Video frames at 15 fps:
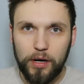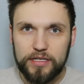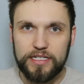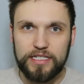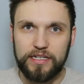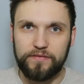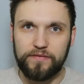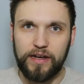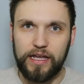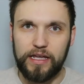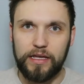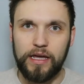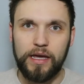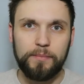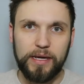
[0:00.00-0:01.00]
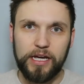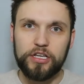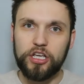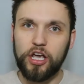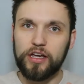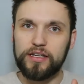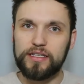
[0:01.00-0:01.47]
positively because
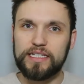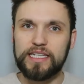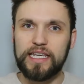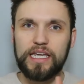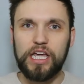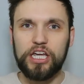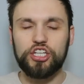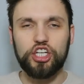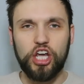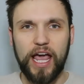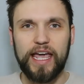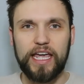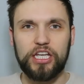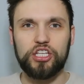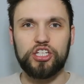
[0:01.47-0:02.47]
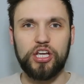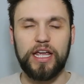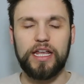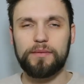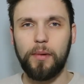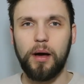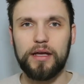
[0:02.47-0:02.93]
I could see a change
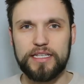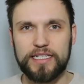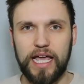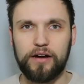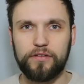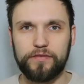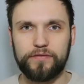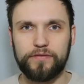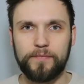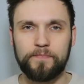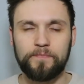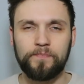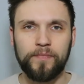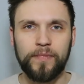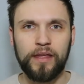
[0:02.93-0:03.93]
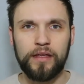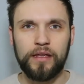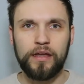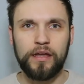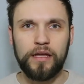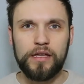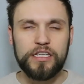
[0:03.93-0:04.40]
in myself.
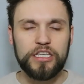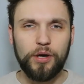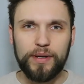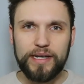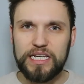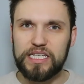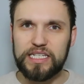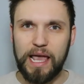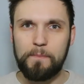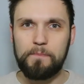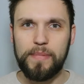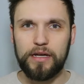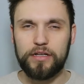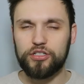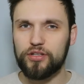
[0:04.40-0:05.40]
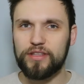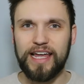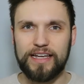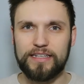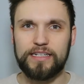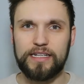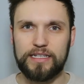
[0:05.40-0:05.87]
So in December
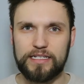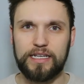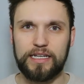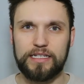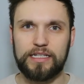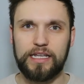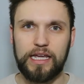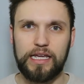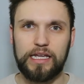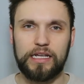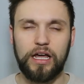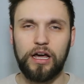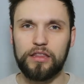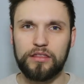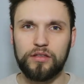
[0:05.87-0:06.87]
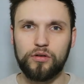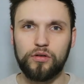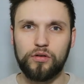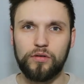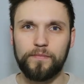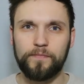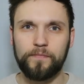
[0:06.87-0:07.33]
2016, I
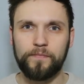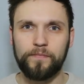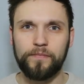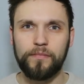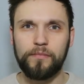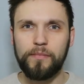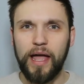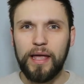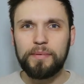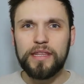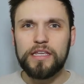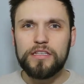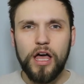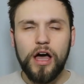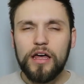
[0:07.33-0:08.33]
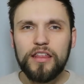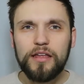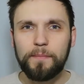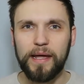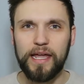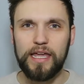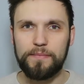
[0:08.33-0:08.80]
thought, maybe there's other
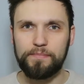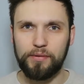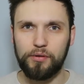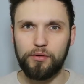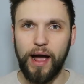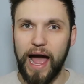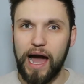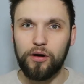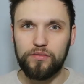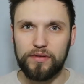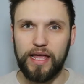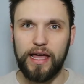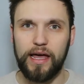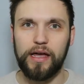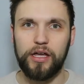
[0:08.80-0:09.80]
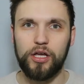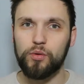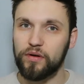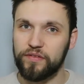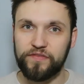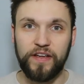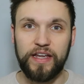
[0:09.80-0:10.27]
people out there who
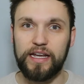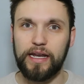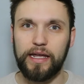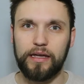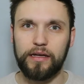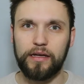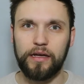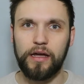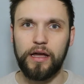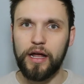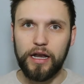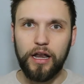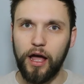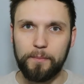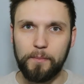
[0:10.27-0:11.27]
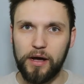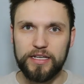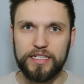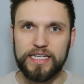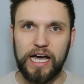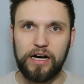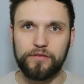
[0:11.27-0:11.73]
are feeling like
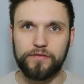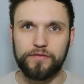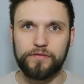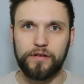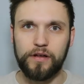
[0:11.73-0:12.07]
myself